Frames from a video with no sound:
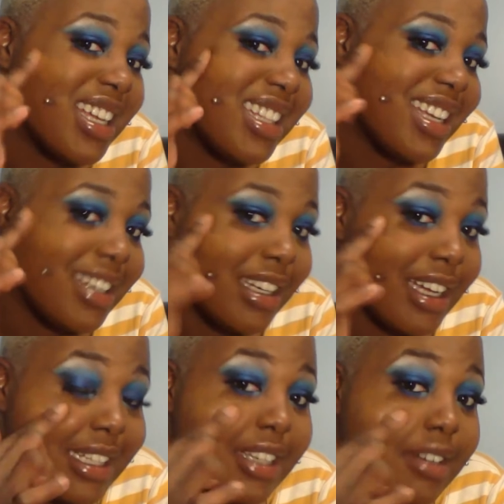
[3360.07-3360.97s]
take that and
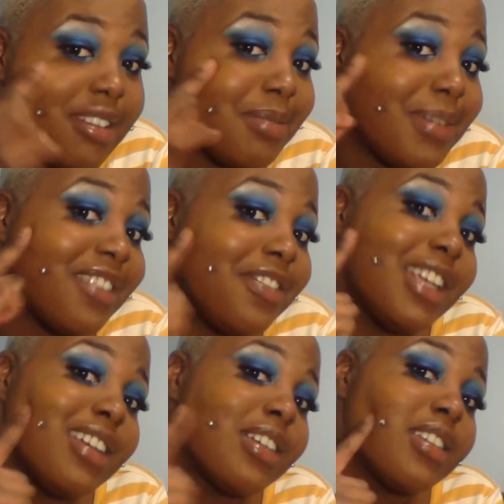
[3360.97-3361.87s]
dot that on my
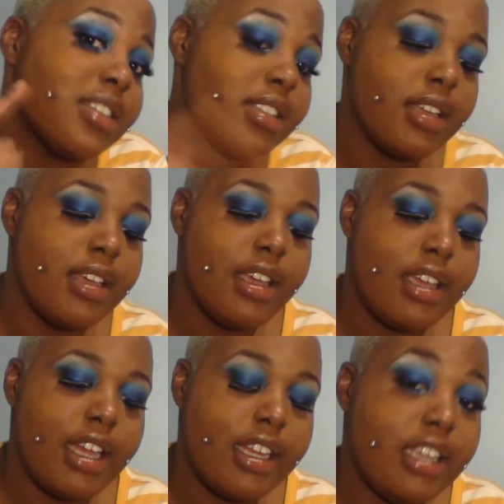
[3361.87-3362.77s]
fingers.
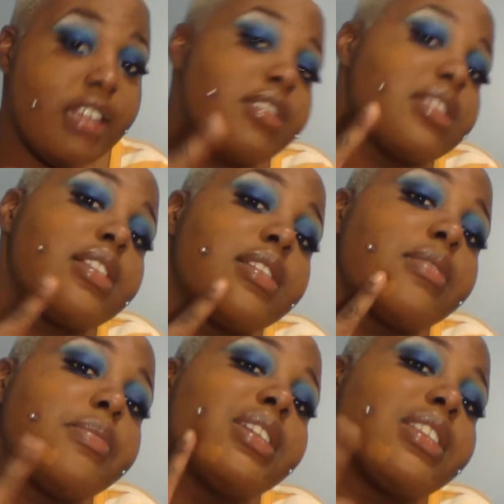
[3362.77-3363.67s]
I like using
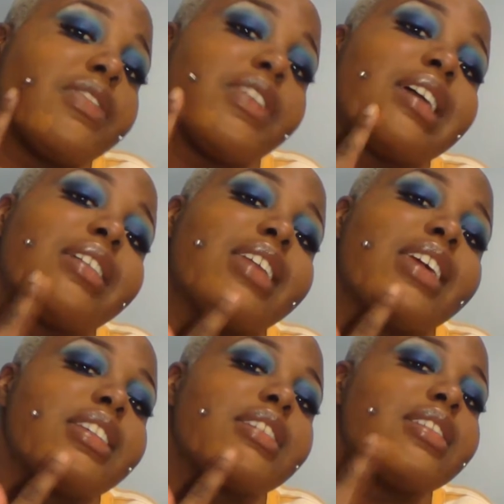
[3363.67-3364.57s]
little bits of
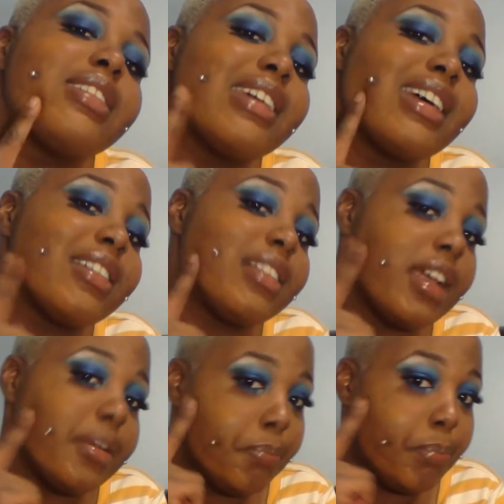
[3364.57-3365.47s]
foundation. I don't
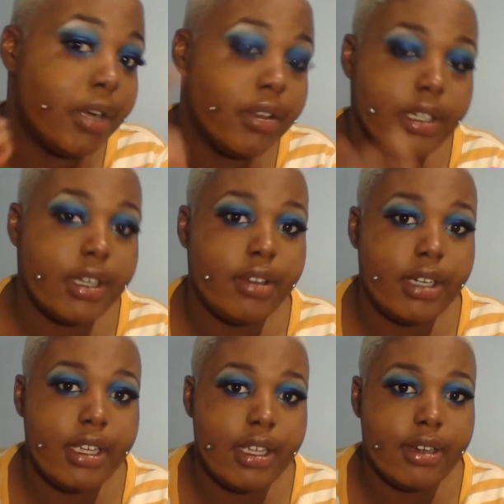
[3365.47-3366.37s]
like boat
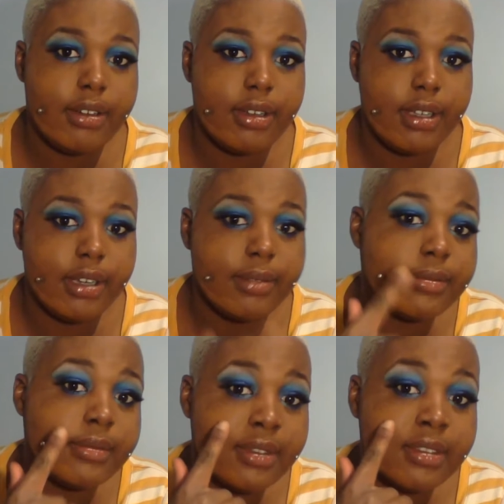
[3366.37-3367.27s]
loading it on
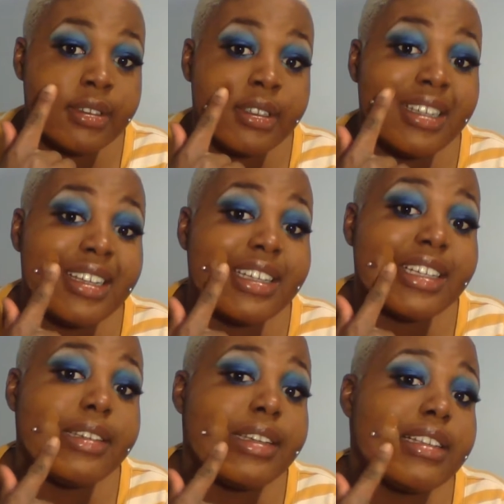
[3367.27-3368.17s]

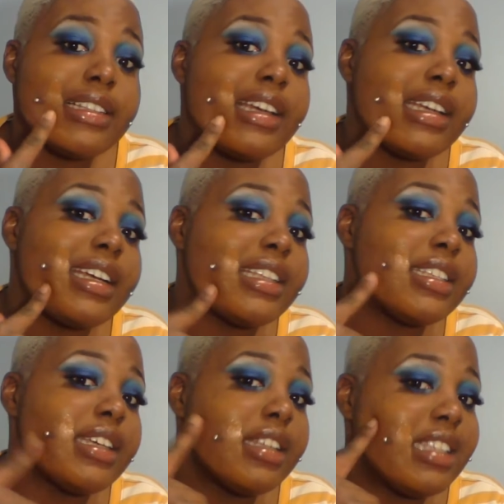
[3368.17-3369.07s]
because, like I
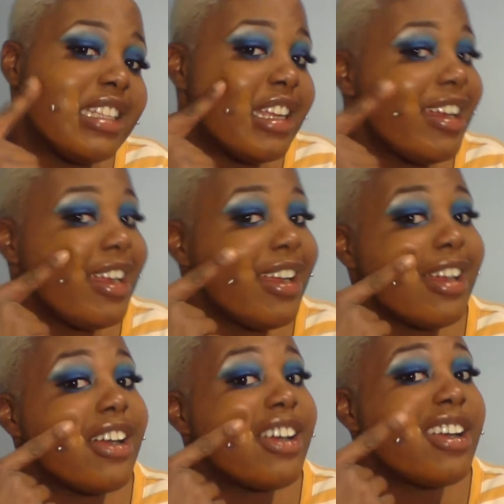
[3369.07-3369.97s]
said, it's very
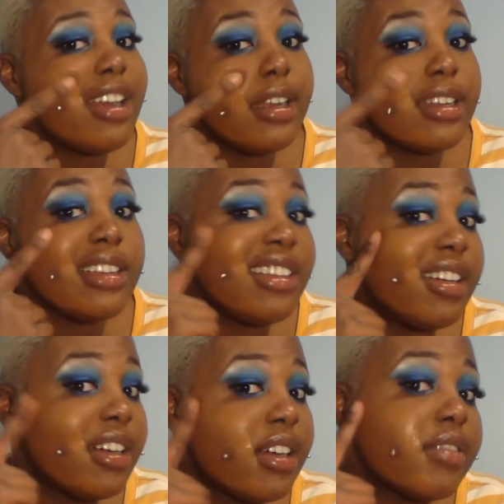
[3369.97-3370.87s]
hard in the
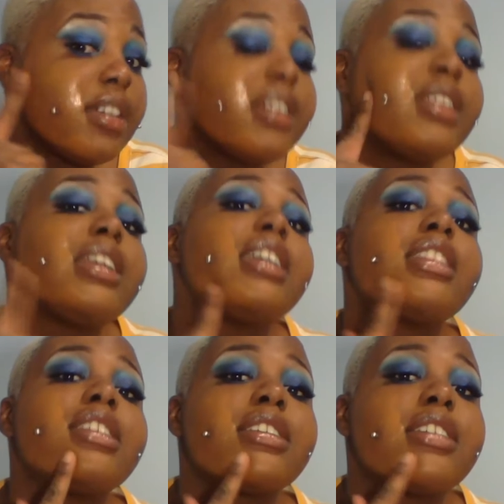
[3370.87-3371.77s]
long run to
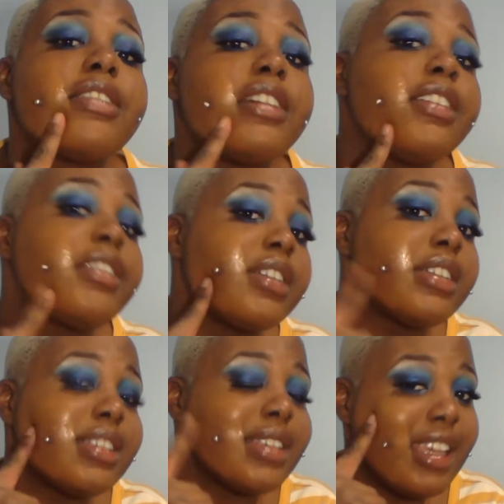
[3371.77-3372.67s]
get this stuff off
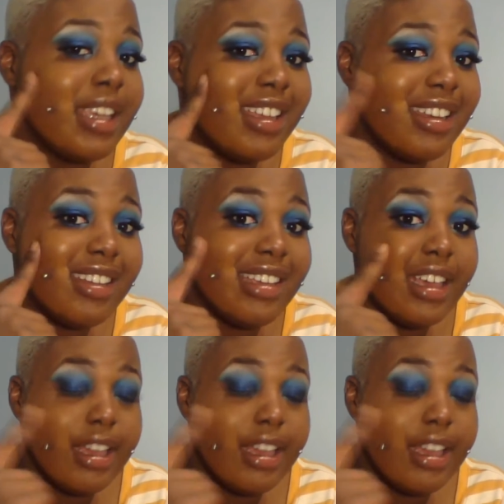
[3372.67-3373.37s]
your skin